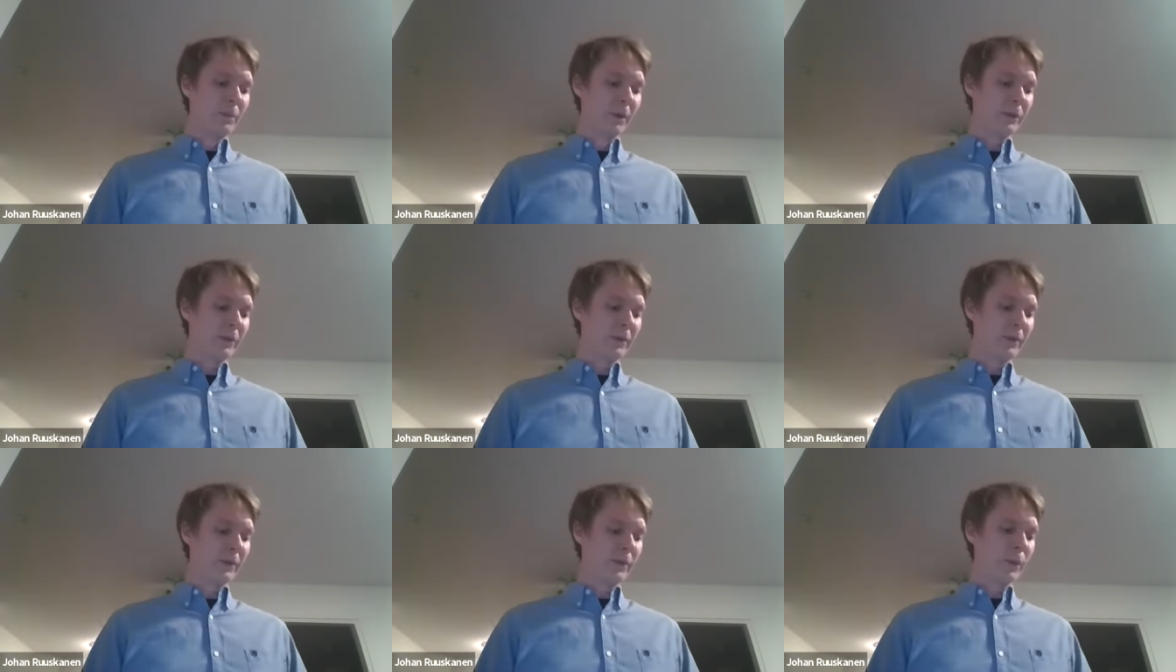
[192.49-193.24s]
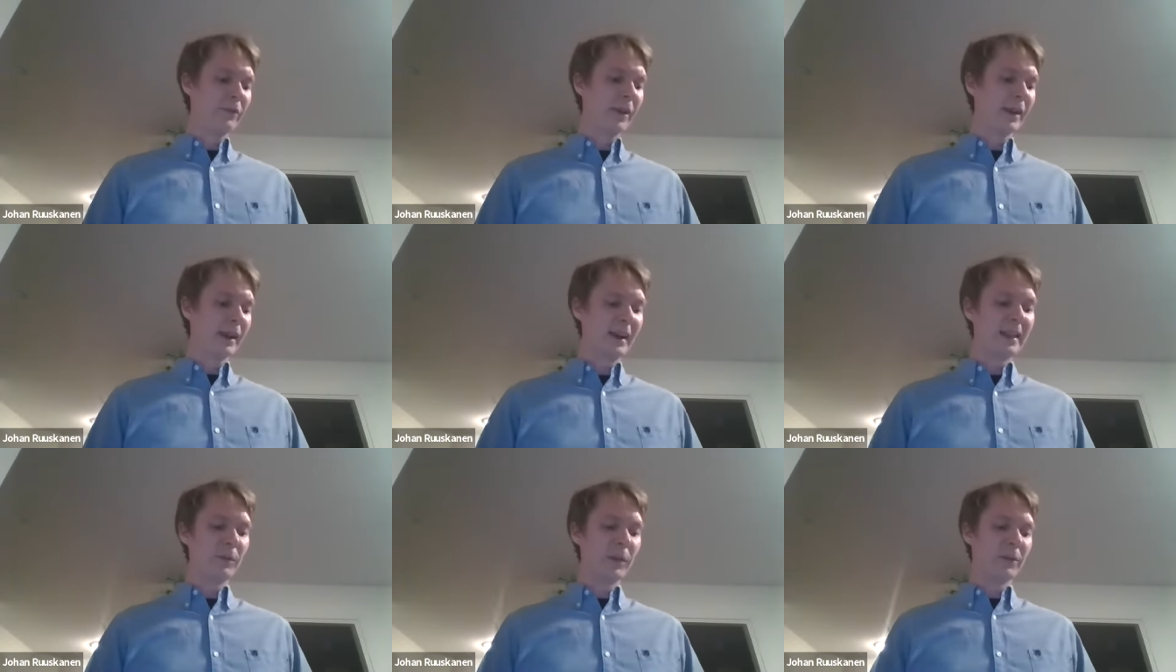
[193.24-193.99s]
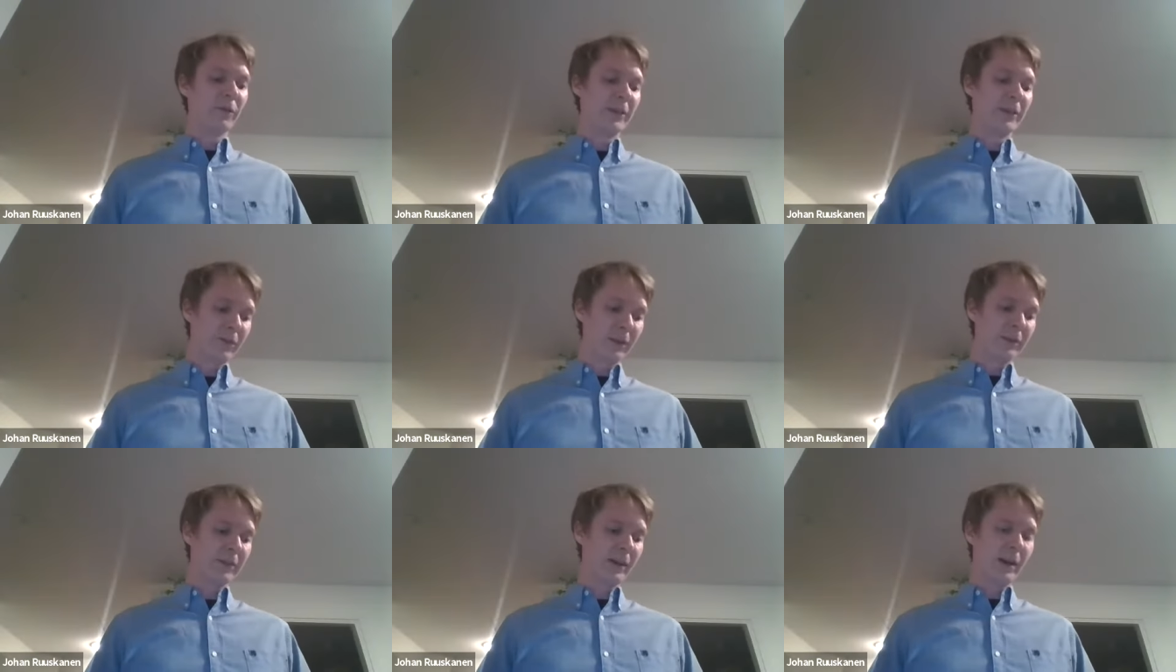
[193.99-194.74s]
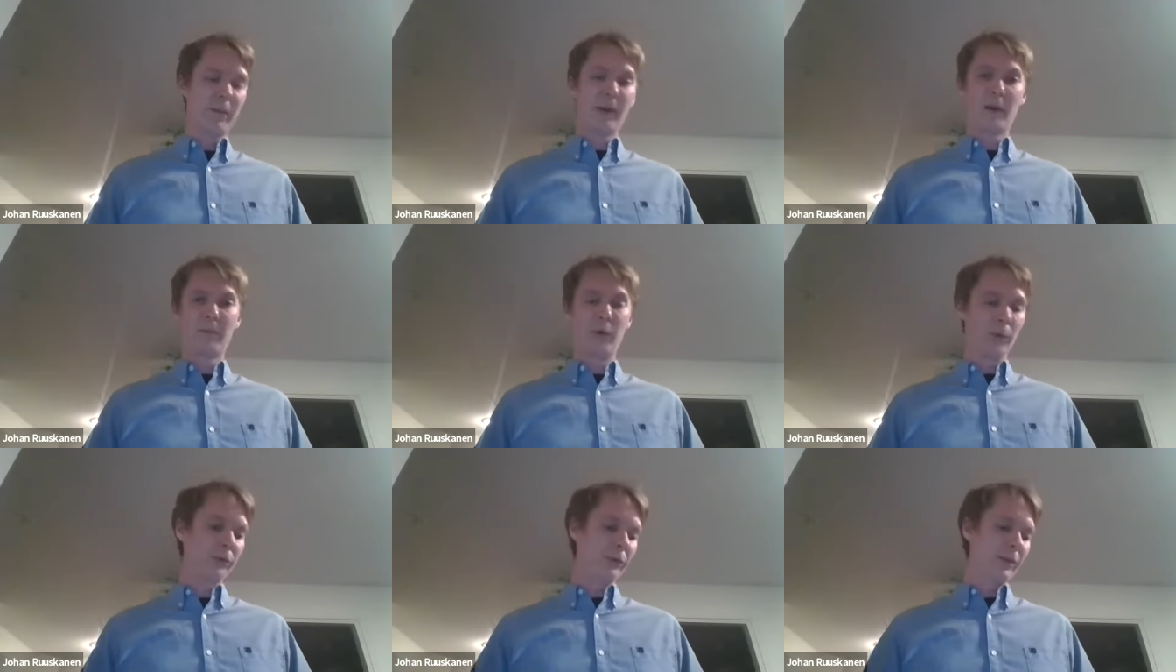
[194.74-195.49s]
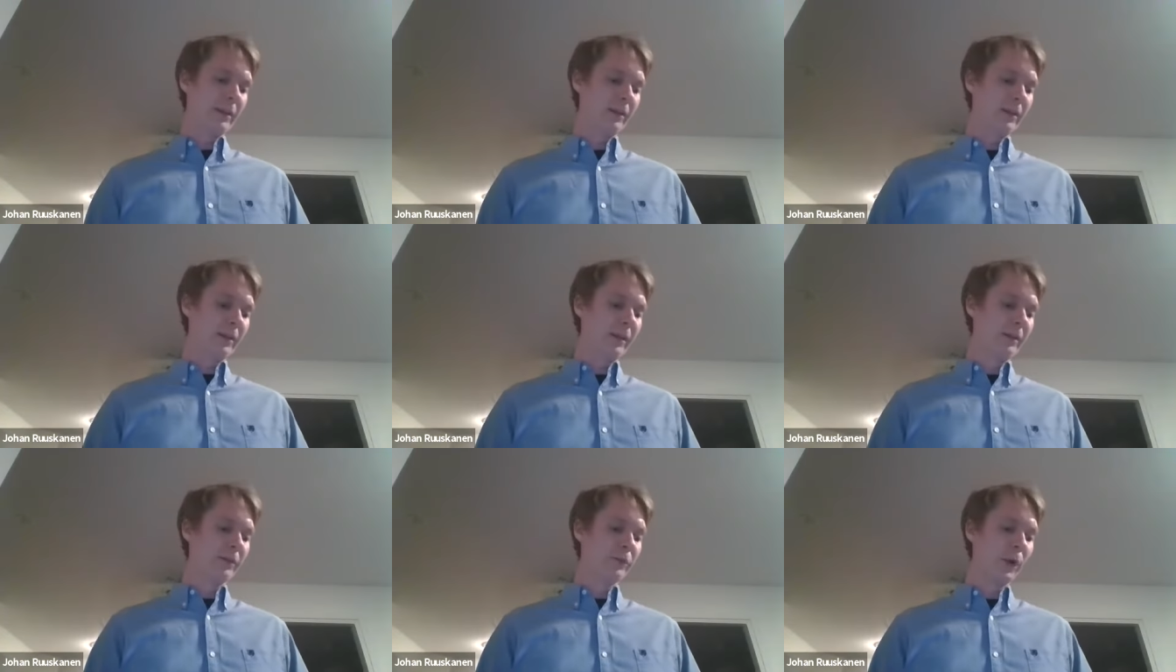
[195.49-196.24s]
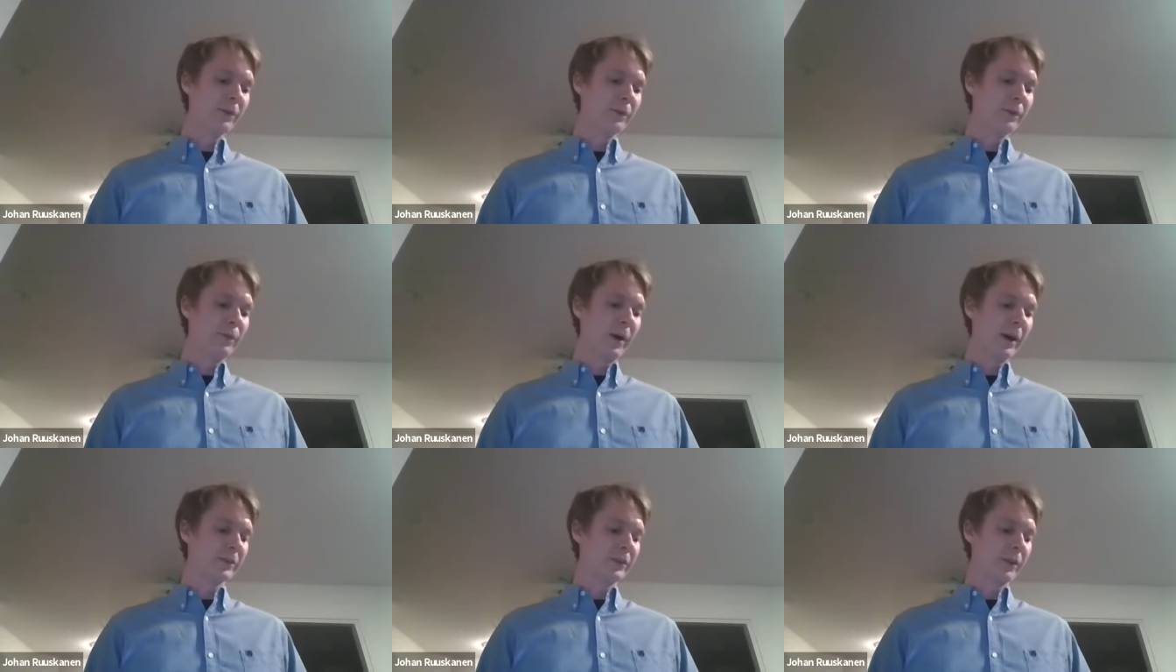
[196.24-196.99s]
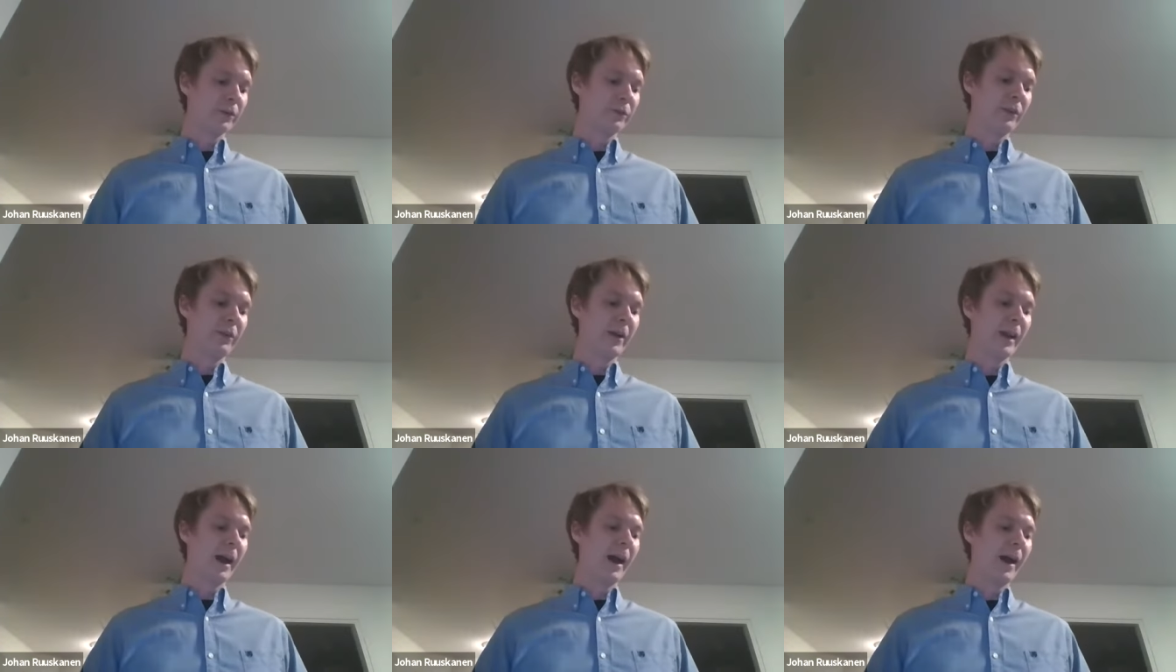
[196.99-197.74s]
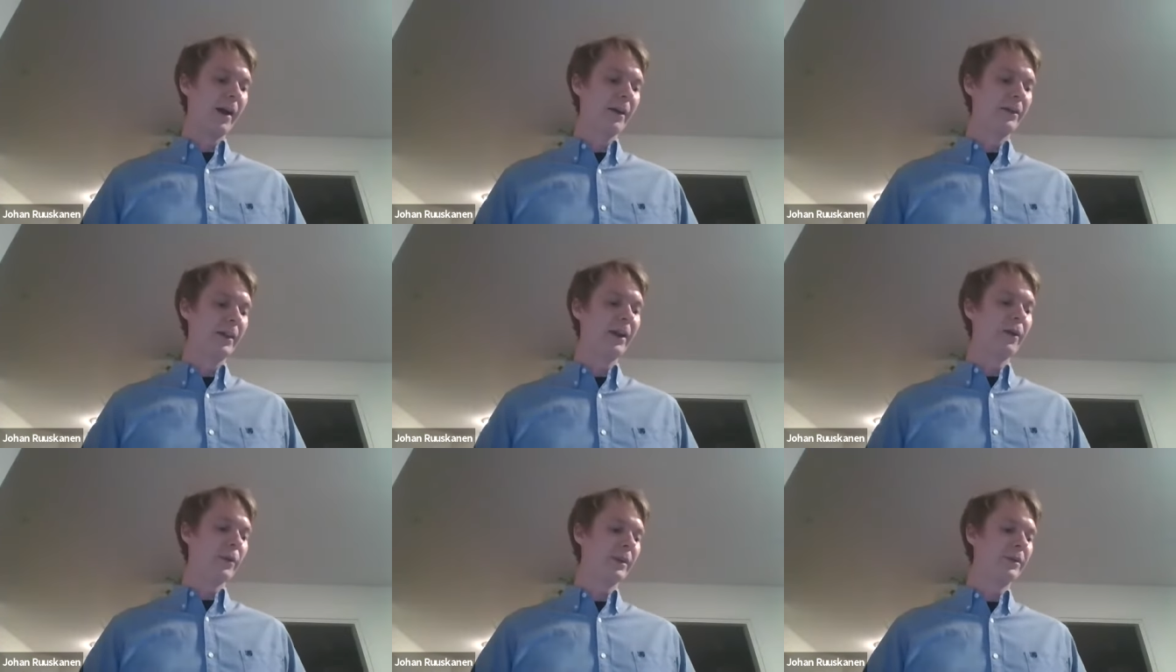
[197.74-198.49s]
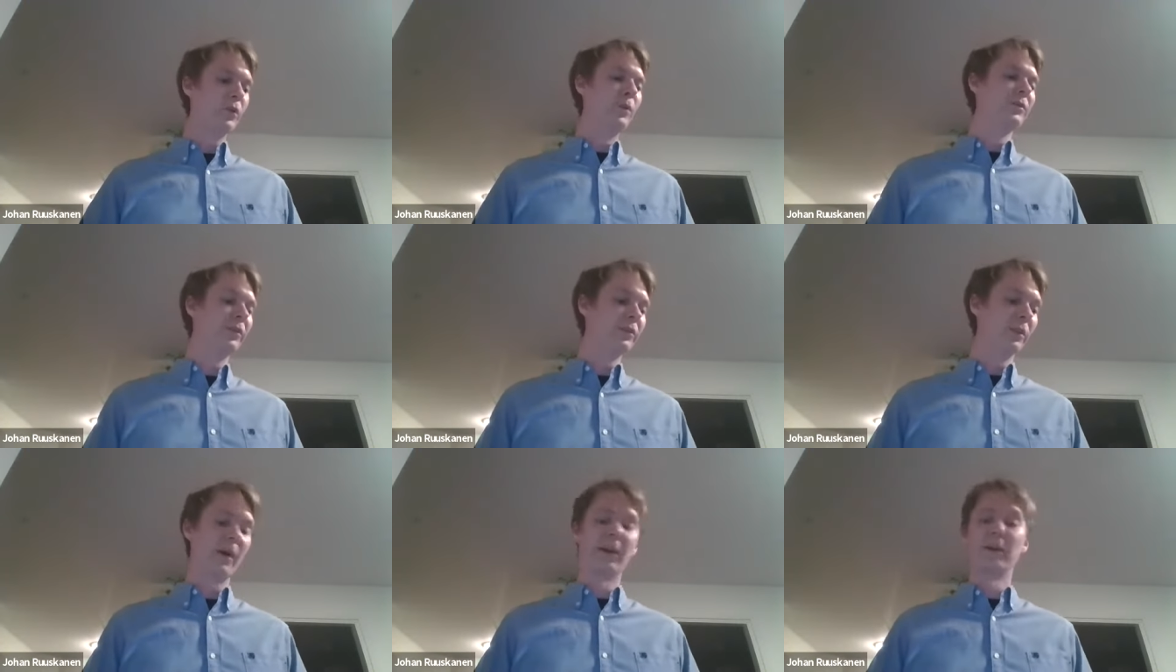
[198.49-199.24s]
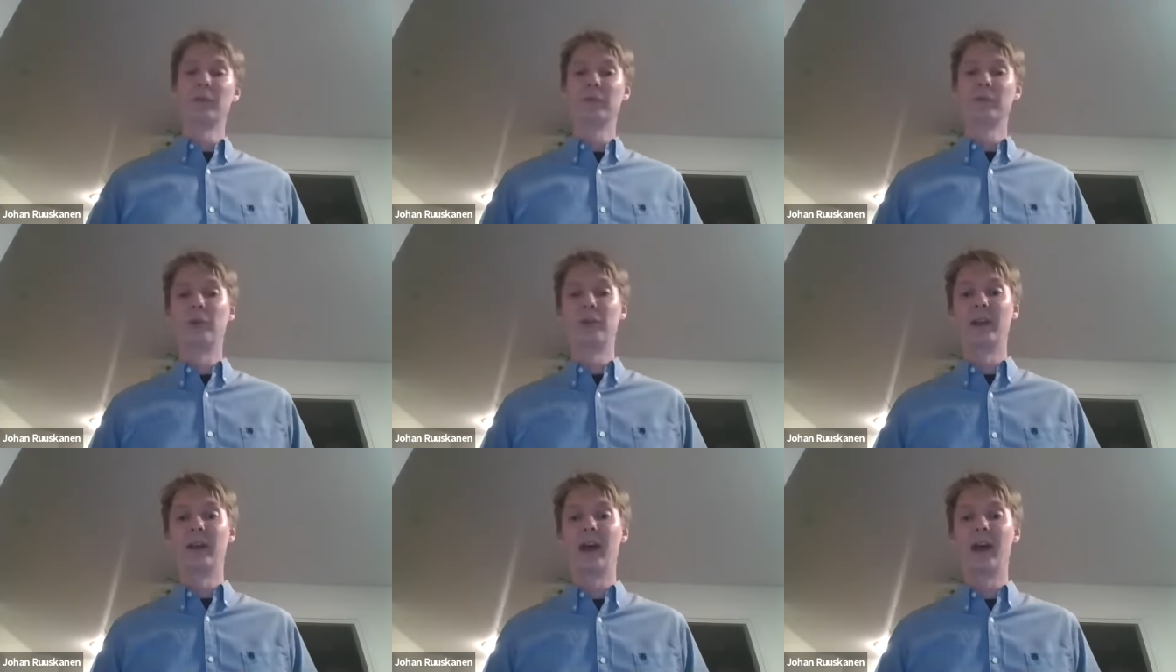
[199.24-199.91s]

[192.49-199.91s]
But we have taken a little bit of a different approach in this work by instead considering a generic queuing system under some certain